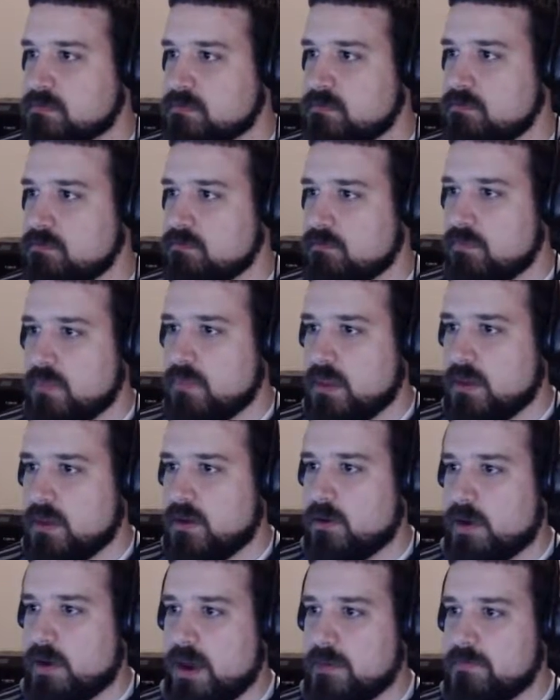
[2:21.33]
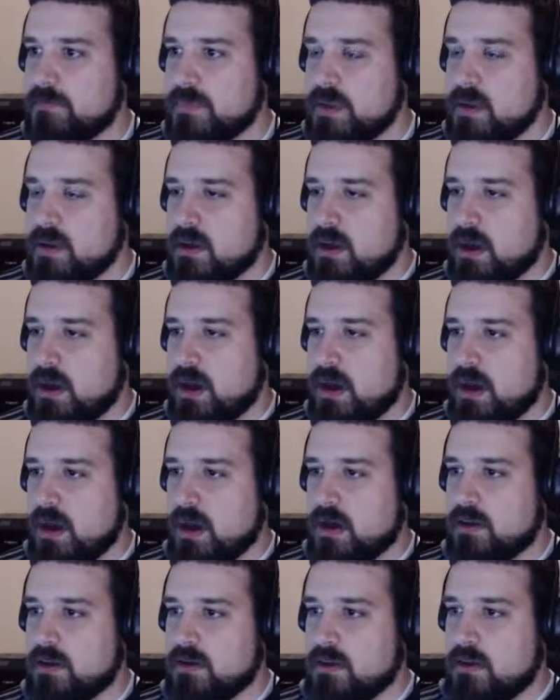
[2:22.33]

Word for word: Okay. Okay. Uh,